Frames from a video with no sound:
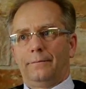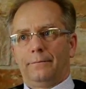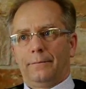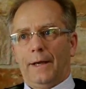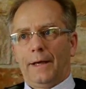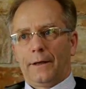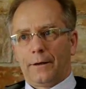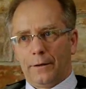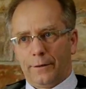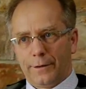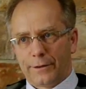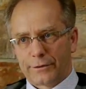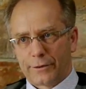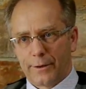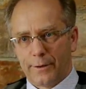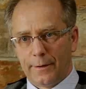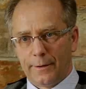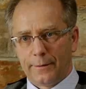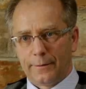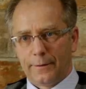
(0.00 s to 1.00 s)
my
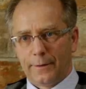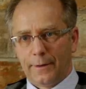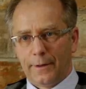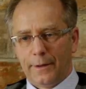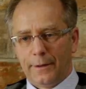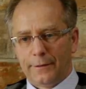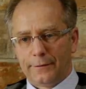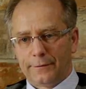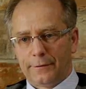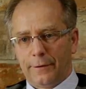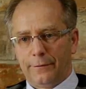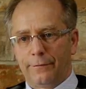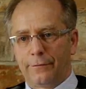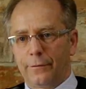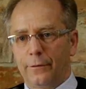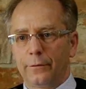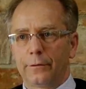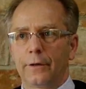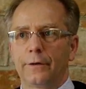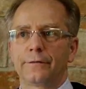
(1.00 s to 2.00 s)
condition is the
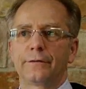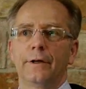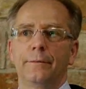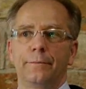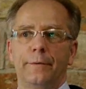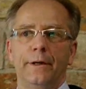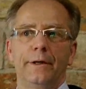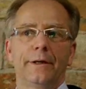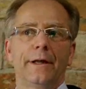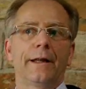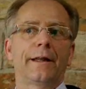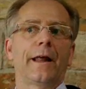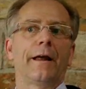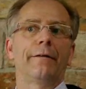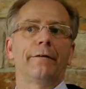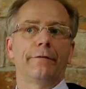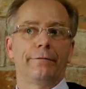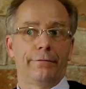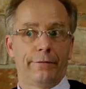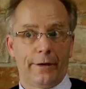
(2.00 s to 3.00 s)
fruit of something that
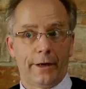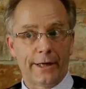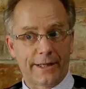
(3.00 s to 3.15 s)
I've